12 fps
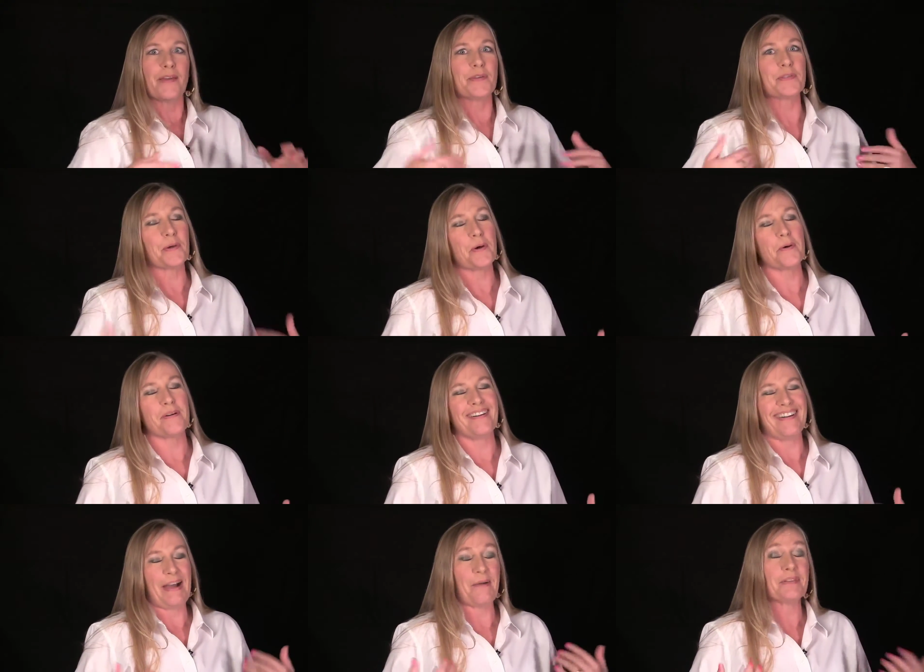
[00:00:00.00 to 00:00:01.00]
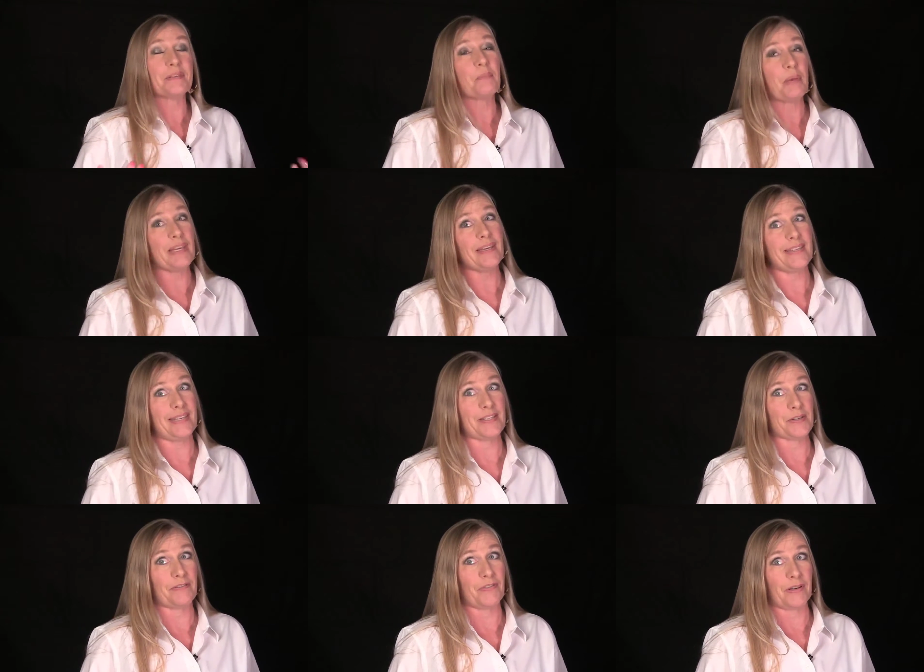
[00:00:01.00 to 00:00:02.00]
So I was a PE
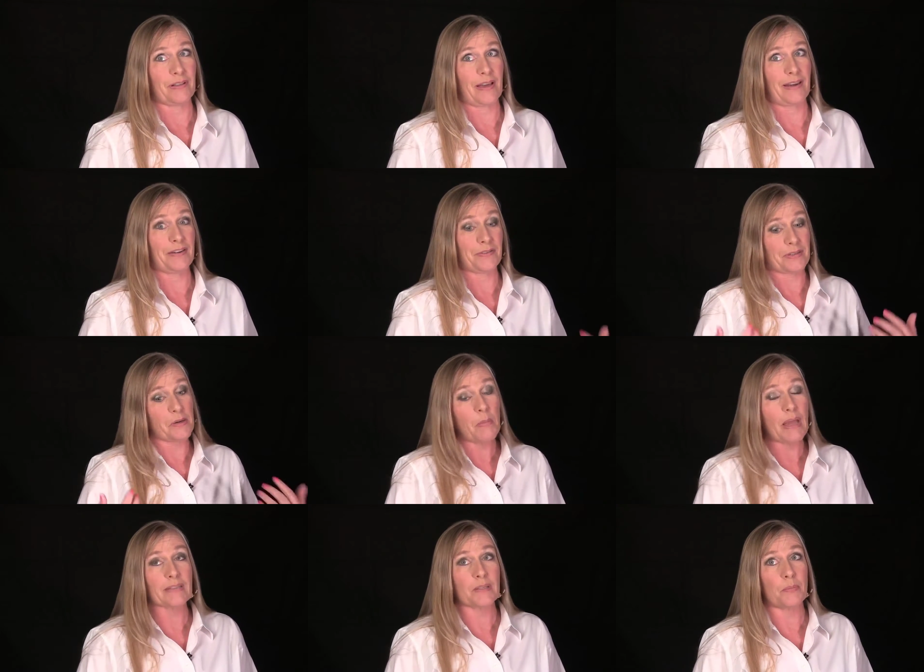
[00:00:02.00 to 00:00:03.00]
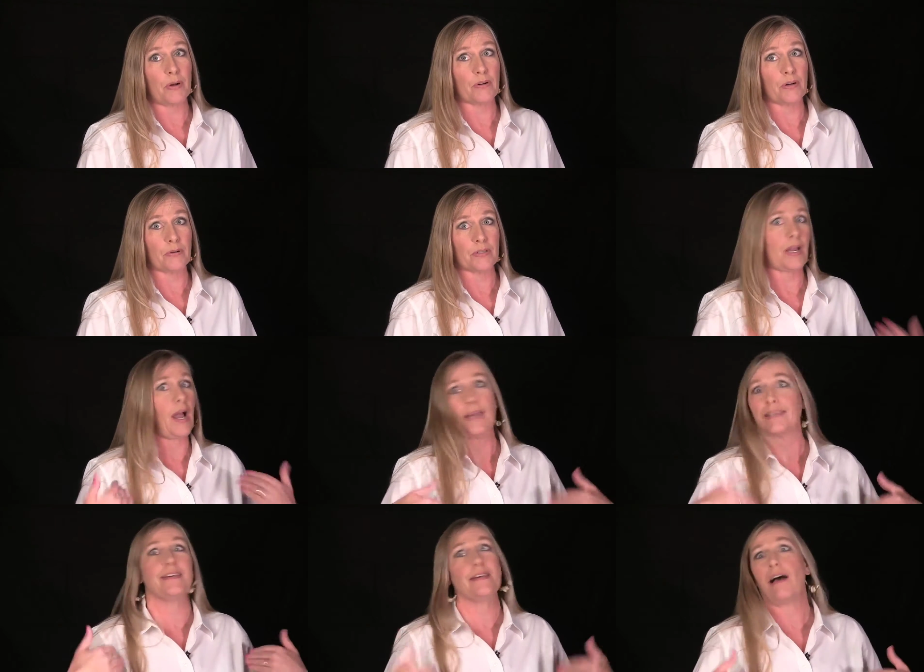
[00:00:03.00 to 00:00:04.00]
teacher for a lot of years and a basketball coach. I
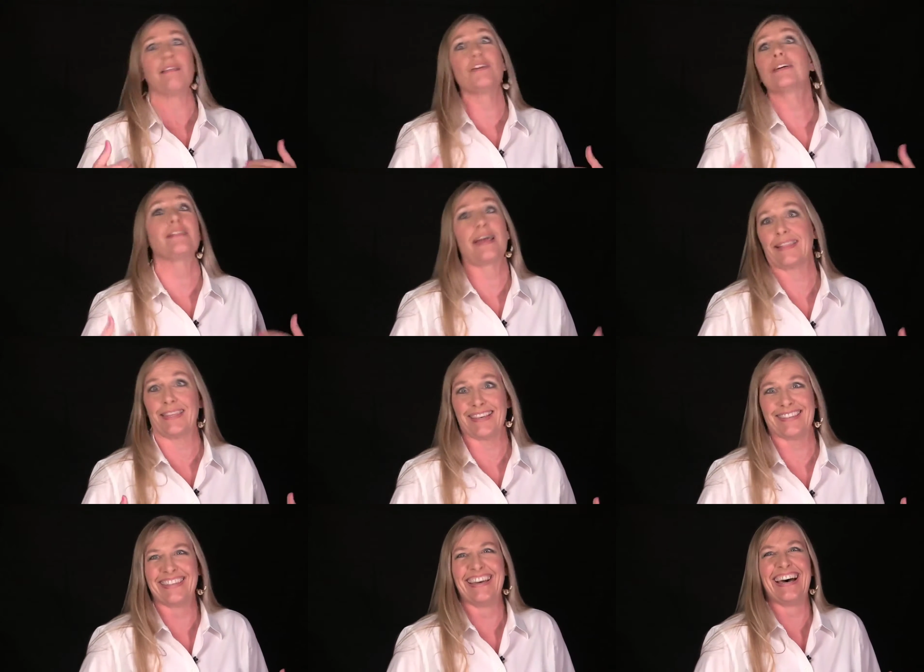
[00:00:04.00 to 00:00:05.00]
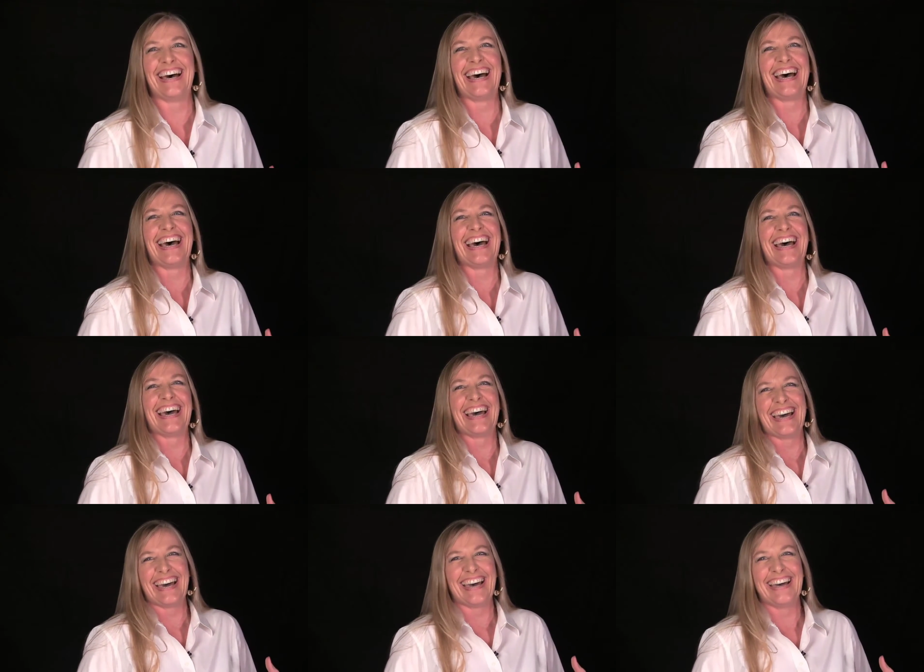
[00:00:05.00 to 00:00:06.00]
did not look like this.
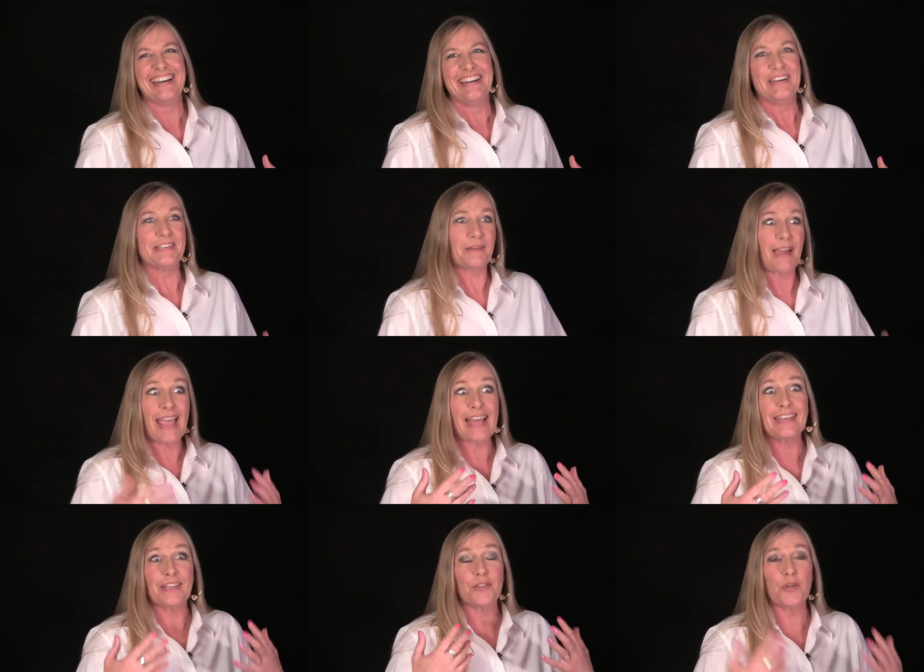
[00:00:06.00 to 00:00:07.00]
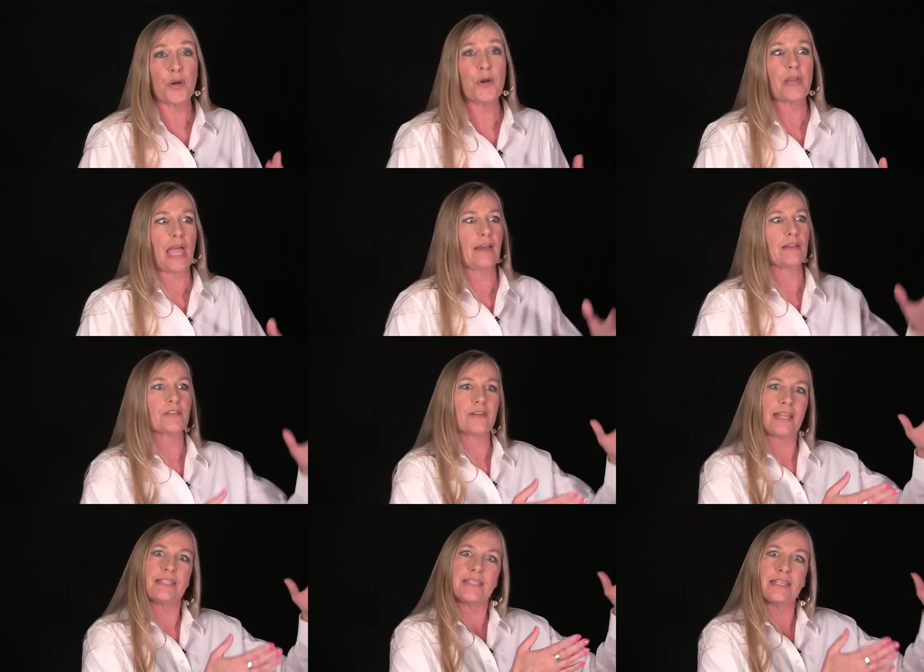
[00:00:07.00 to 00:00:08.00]
So I had to learn how to
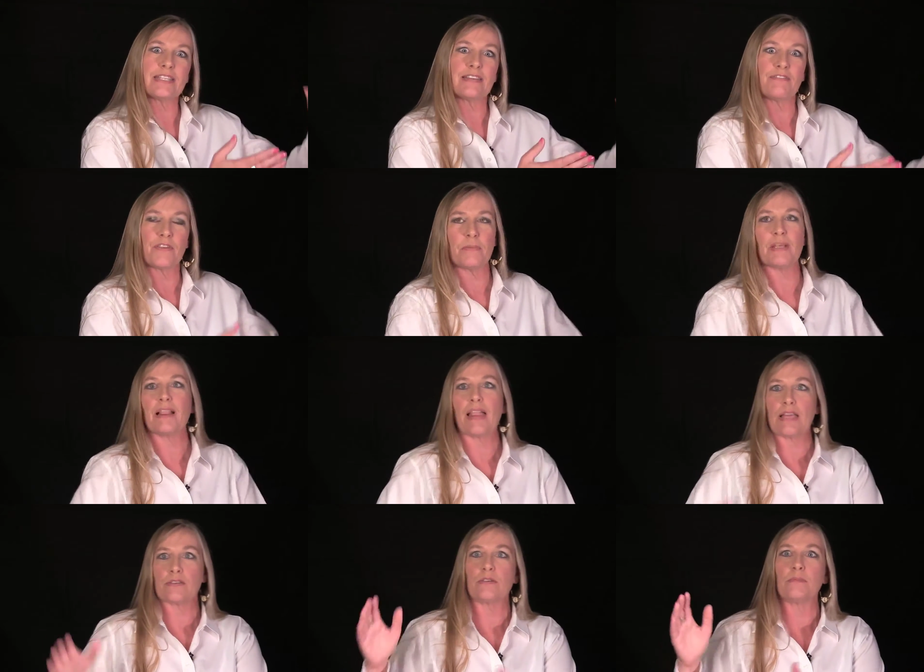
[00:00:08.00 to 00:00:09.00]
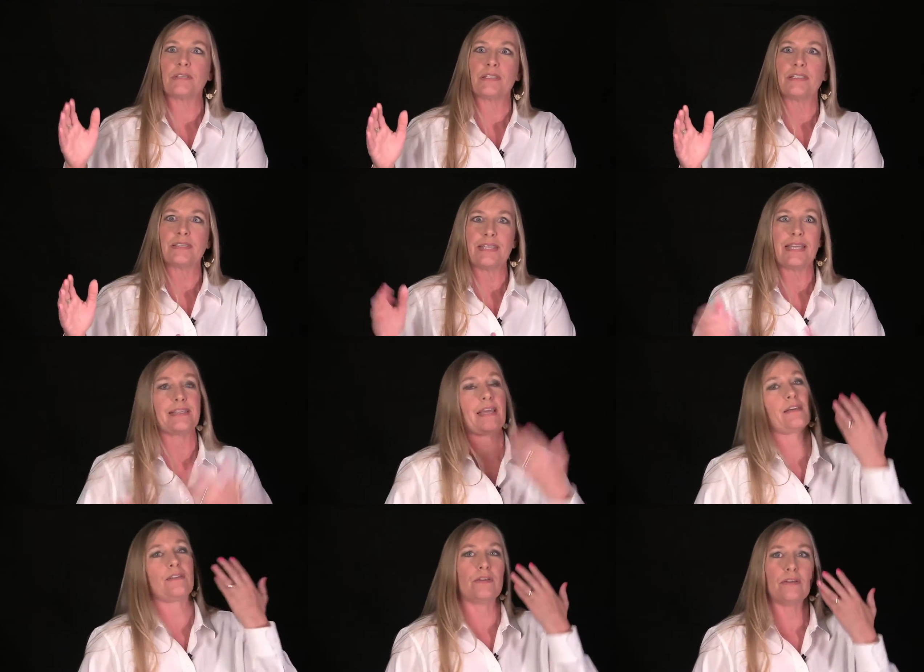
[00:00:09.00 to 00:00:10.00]
transition from the classroom to the stage. I
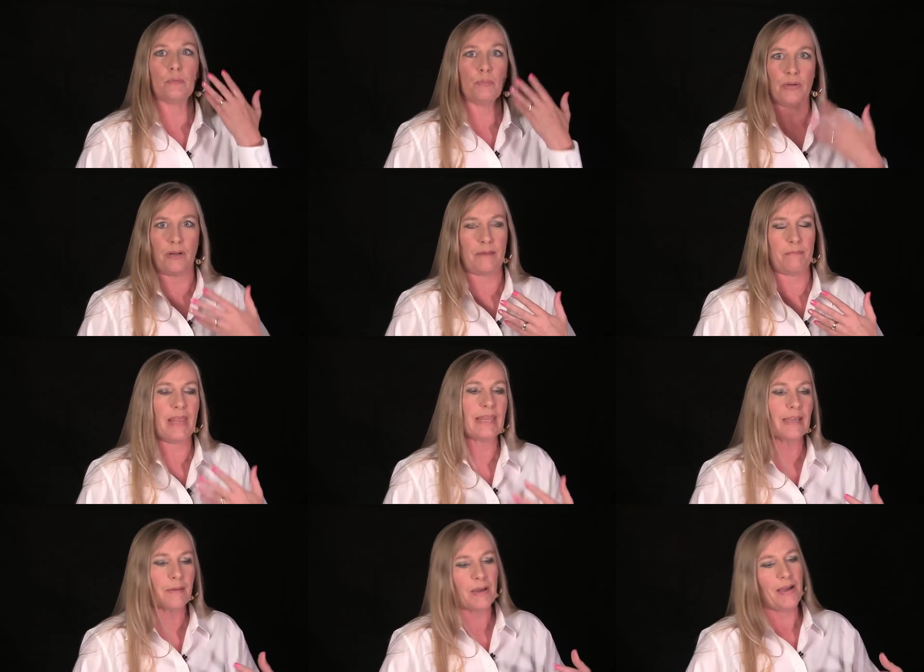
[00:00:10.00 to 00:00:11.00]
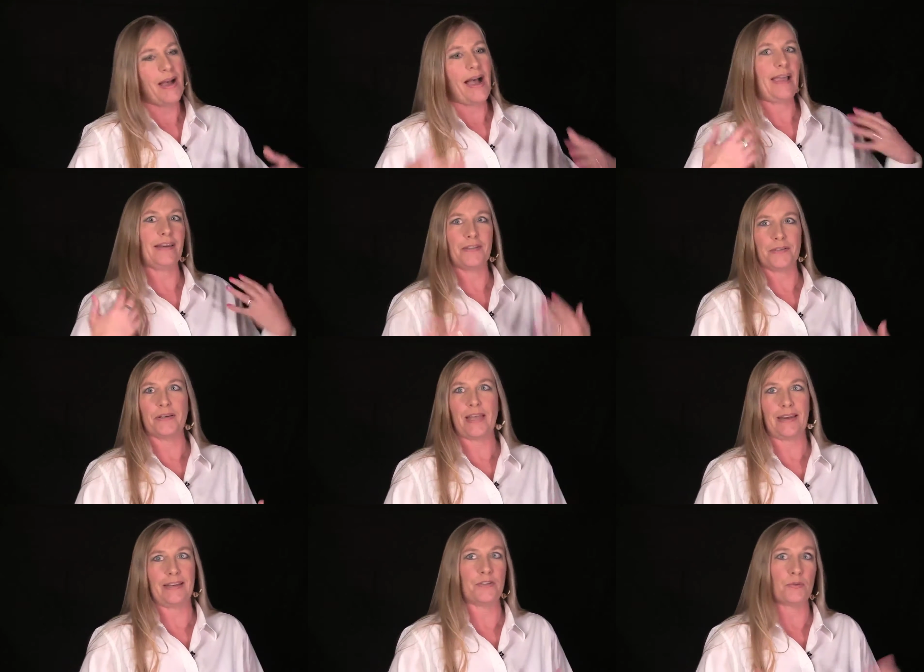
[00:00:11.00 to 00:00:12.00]
had to learn to put on makeup. I had to learn
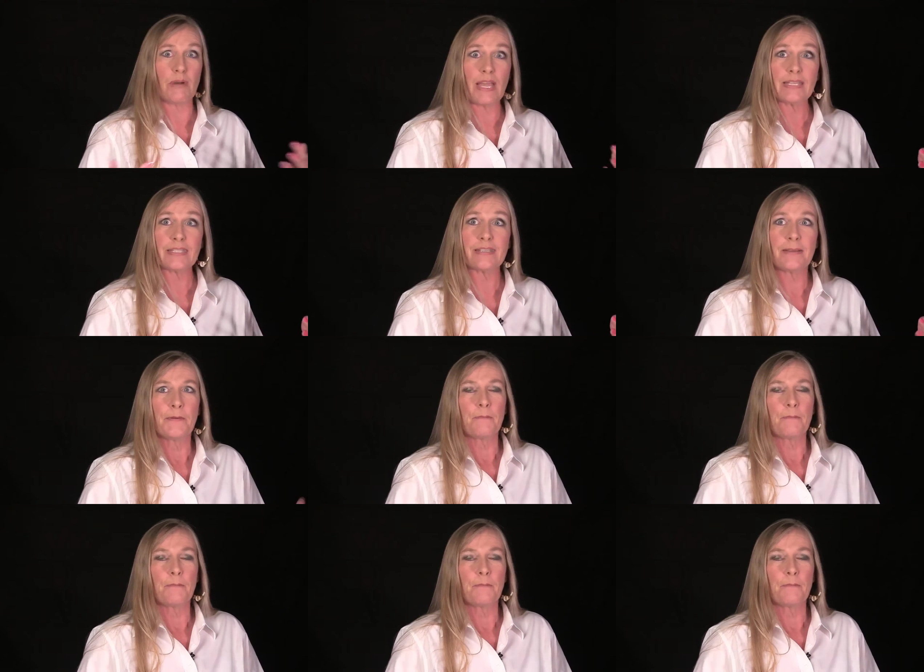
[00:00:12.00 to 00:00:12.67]
how to dress.